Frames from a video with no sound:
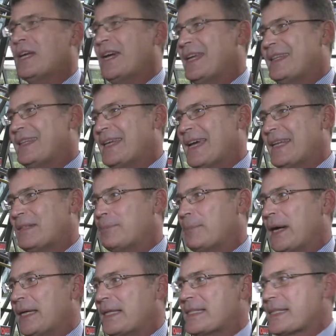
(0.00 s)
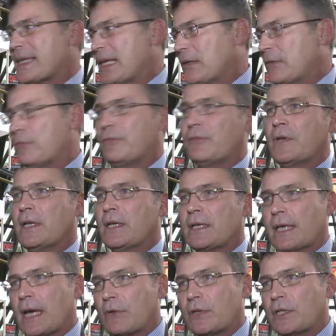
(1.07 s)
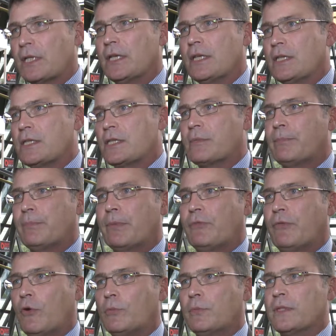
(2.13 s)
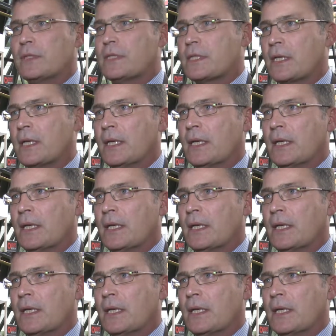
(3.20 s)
and that by itself guarantees performance.